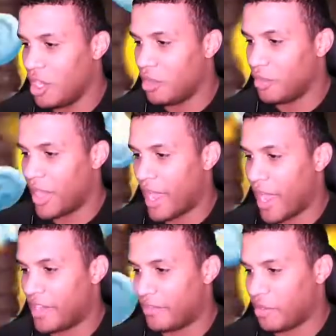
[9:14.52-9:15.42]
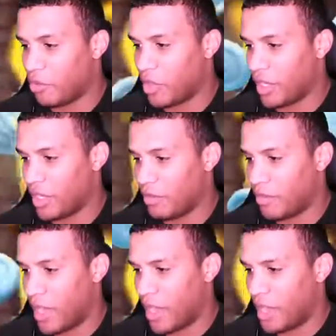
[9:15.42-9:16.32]
But yeah, I definitely want to get
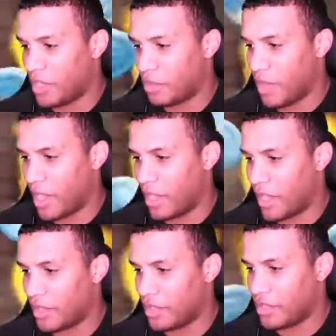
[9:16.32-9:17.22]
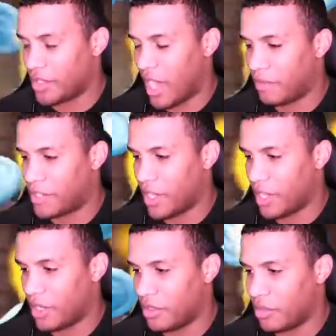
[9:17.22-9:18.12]
into my like top
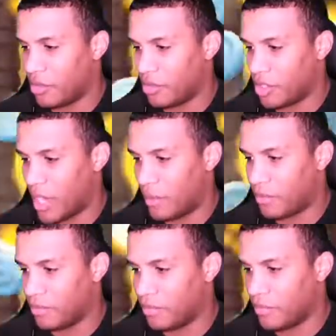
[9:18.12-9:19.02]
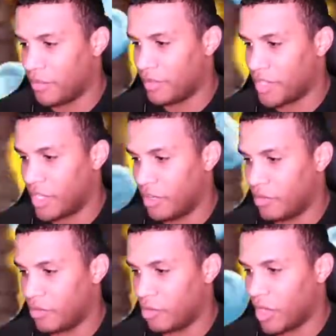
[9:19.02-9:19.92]
10 or top
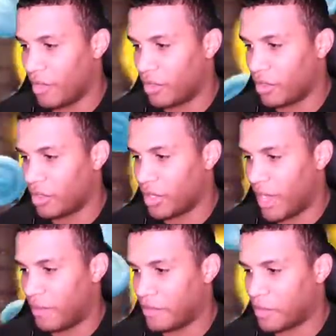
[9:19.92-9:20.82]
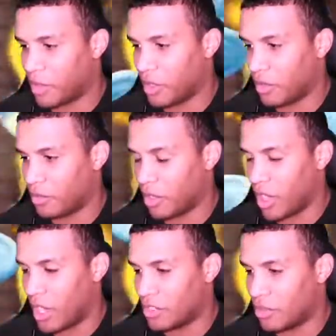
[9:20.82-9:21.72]
15, whatever, games per
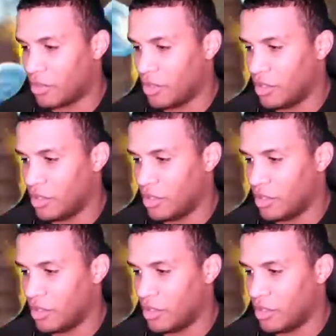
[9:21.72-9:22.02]
console.